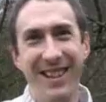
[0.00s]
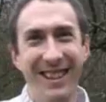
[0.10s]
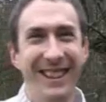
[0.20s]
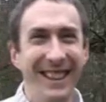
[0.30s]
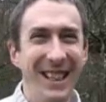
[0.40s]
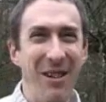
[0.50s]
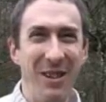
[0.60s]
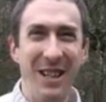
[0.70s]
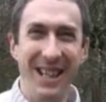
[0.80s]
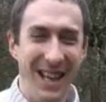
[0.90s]
It would
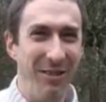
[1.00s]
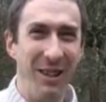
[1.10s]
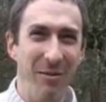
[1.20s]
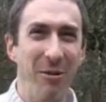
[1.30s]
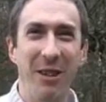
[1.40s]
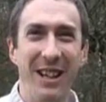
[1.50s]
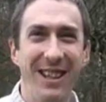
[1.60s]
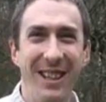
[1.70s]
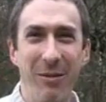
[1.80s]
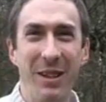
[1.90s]
be nice to get rid of the
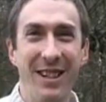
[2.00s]
mortgage and it would be